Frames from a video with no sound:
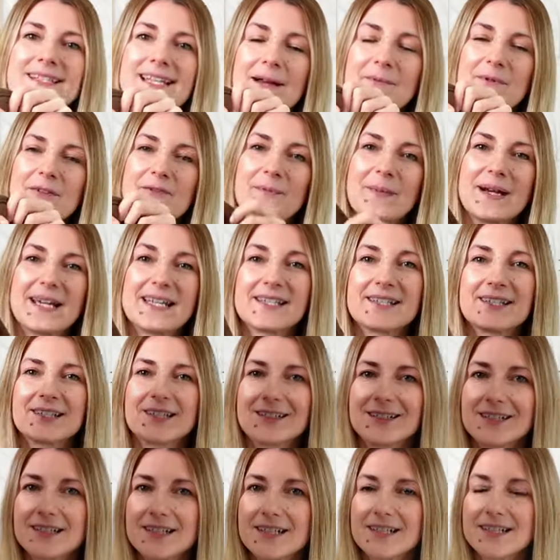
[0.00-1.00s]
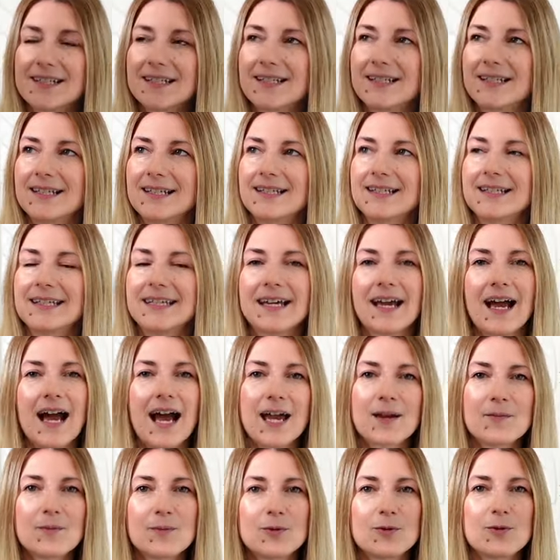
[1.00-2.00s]
some of my skirts and a
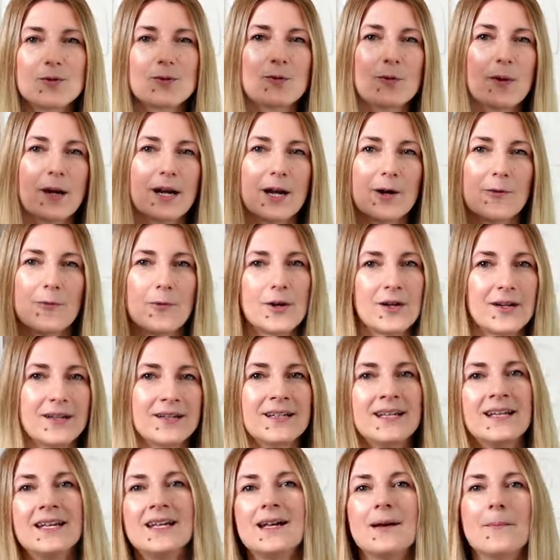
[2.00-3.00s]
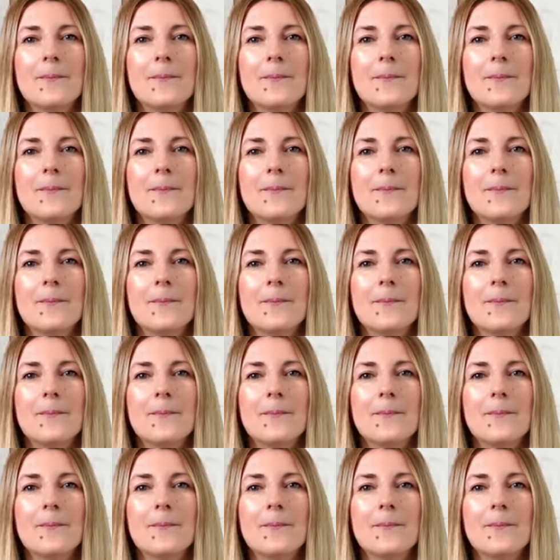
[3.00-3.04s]
knee-high boot when I want to